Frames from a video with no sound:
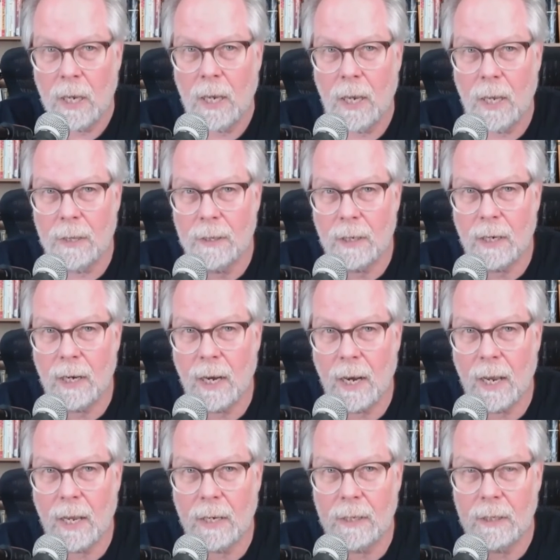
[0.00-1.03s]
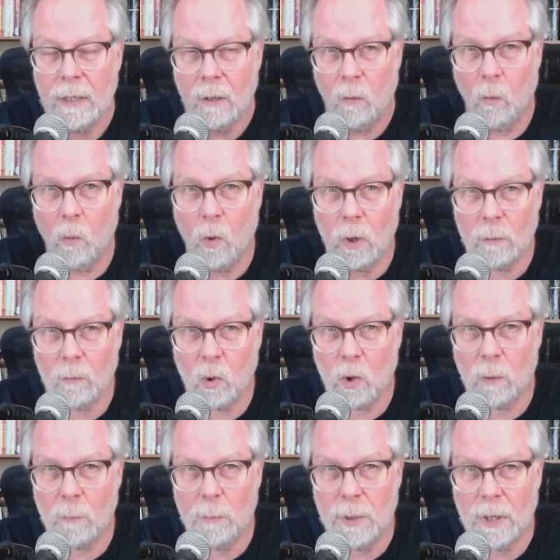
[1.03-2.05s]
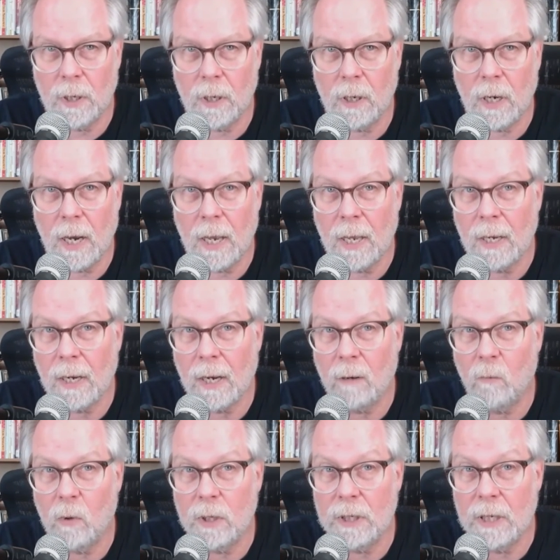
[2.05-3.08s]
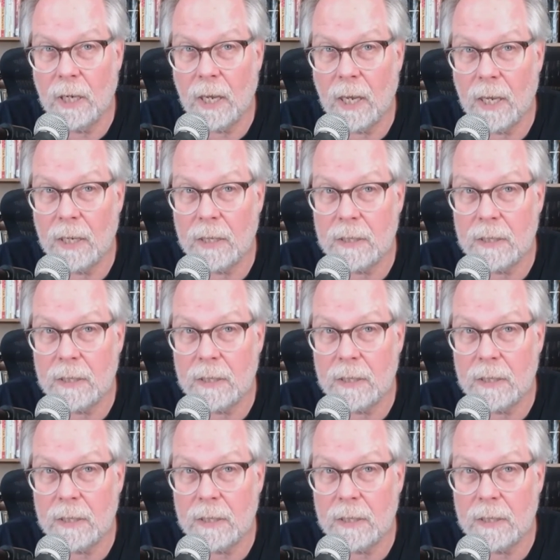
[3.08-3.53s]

And then I add 1 more beer, and I would get,